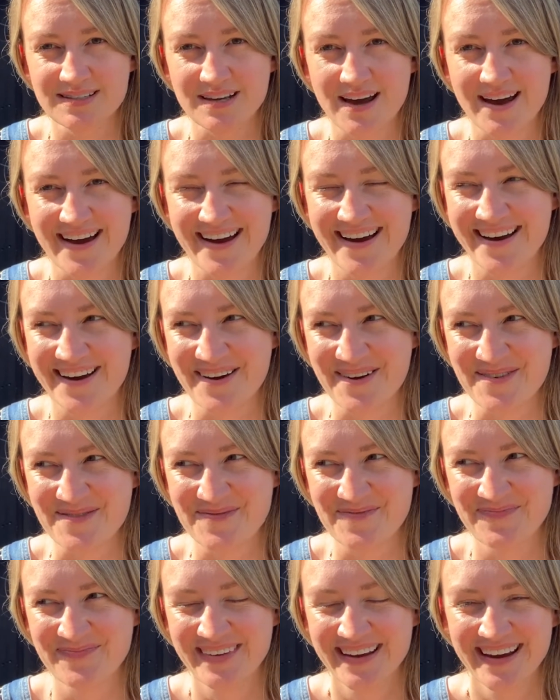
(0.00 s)

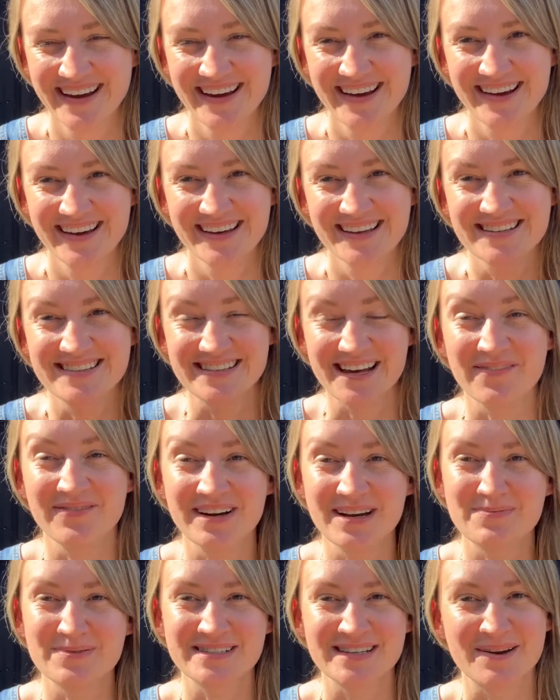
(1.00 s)

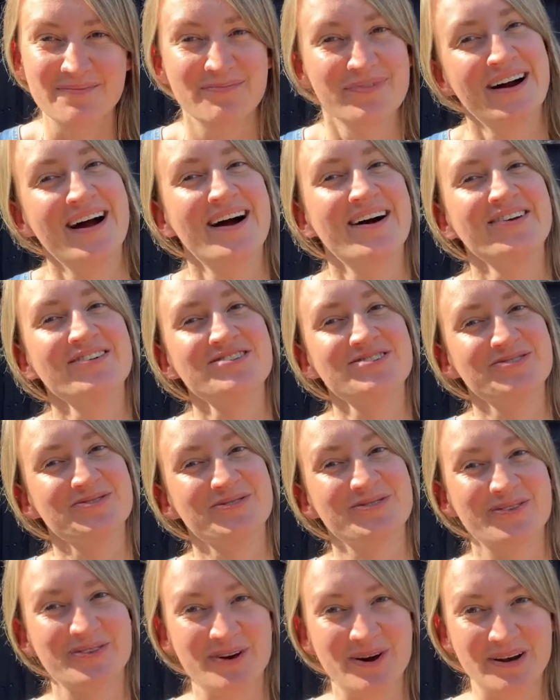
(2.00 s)
70% brown
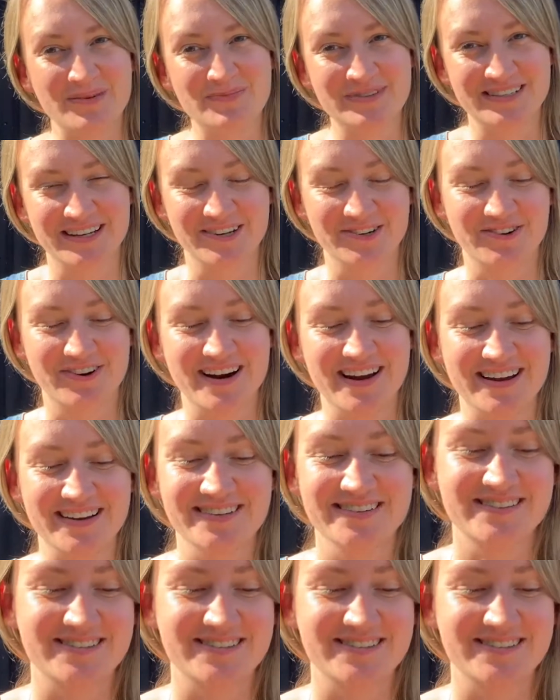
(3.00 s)
to 30% green.